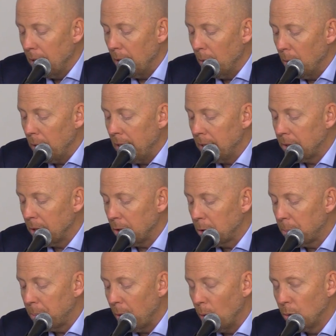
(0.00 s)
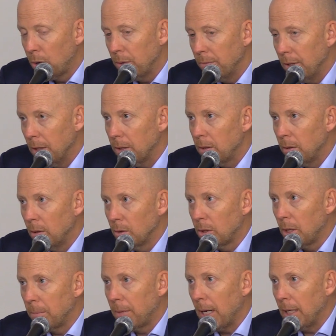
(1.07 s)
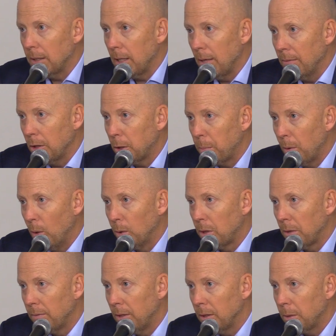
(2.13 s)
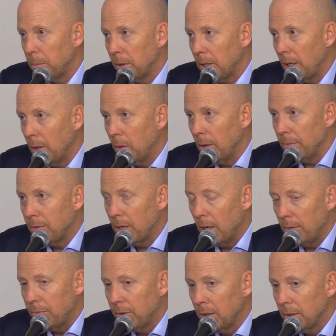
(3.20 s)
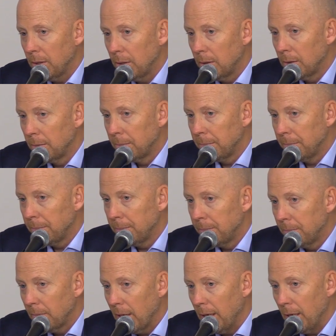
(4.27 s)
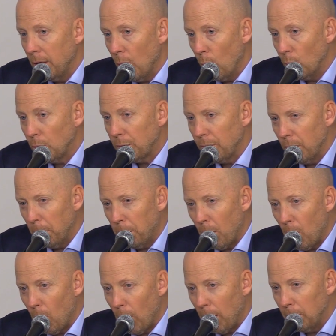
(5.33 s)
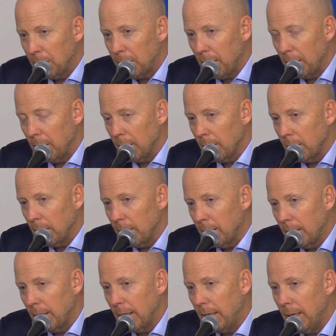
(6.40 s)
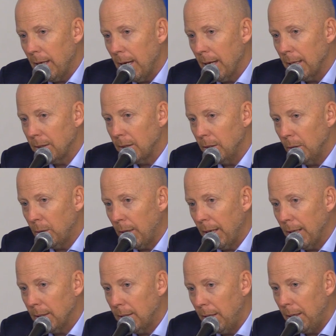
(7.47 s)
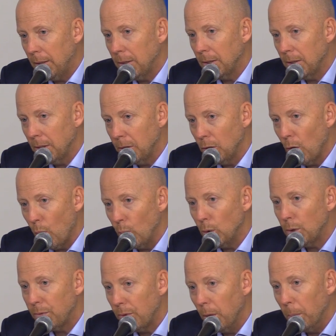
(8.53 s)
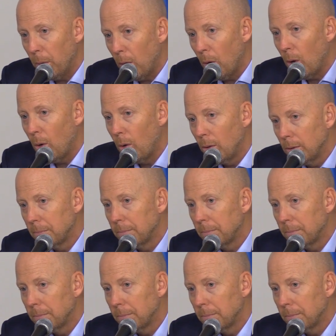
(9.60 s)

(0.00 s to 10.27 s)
You know, his explosiveness. You know, some guys have explosiveness, but they don't have toughness and a nose for the ball. I would say the thing that he has that you can't teach is his nose for the ball.